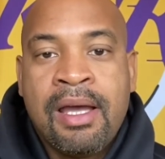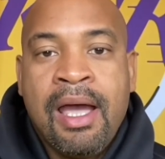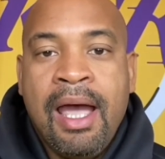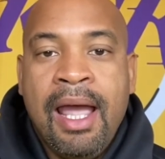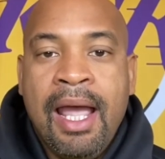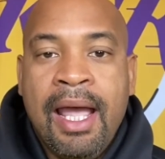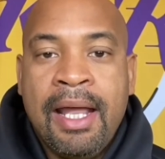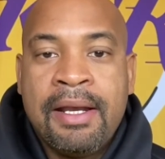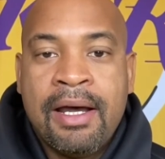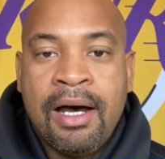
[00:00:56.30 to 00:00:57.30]

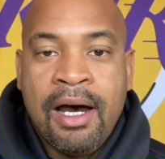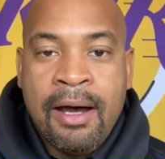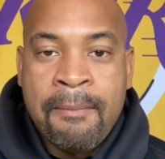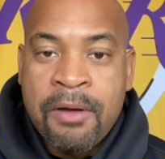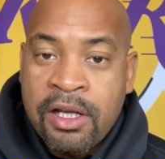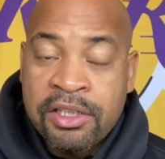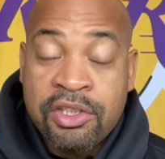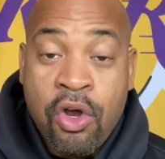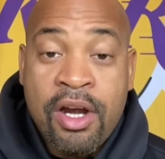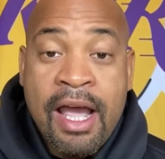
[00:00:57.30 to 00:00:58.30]
And I'm gonna
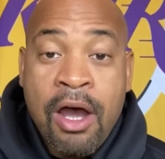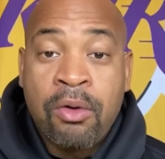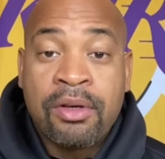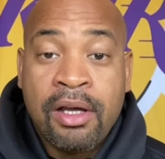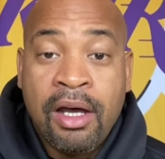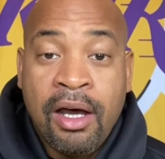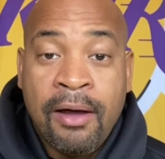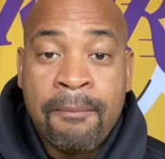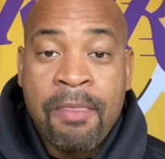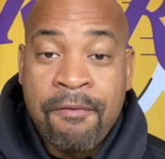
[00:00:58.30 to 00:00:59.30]
start out,
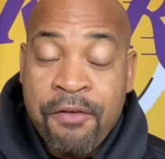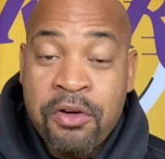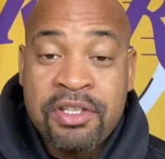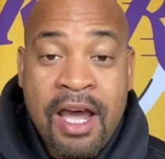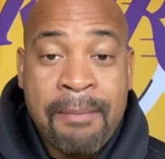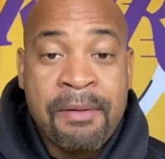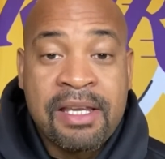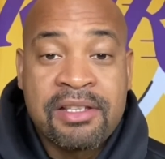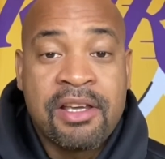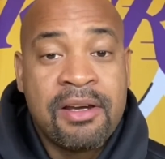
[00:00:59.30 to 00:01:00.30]
the first topic
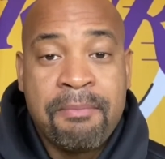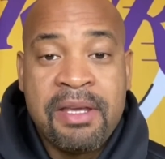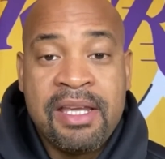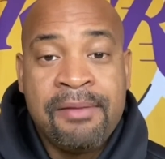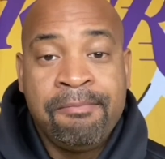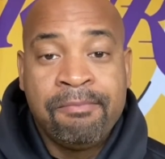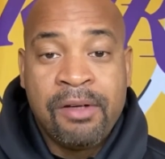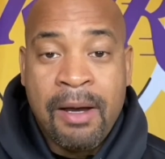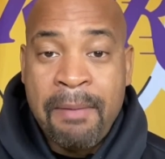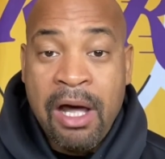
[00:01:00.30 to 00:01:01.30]
is gonna be
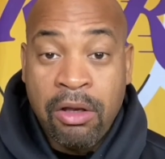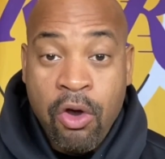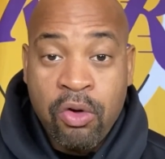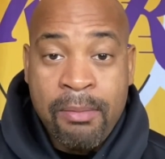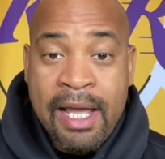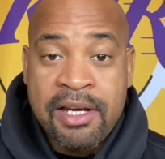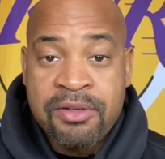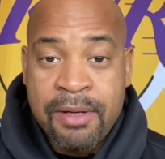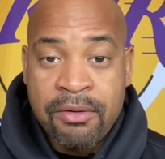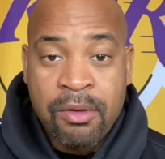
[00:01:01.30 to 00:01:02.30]
about load
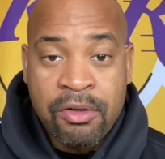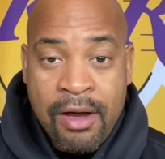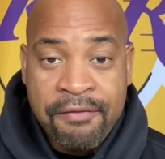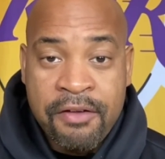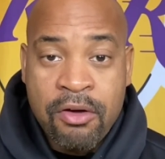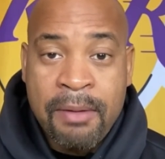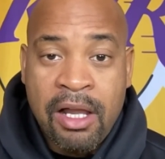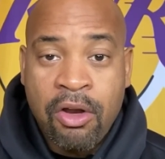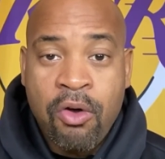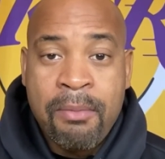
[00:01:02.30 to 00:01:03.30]
management. What do I feel
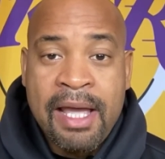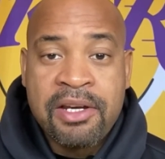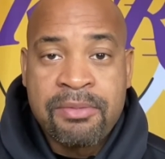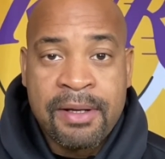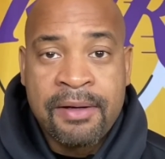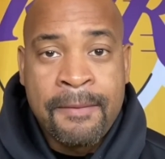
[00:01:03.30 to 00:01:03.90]
about load management?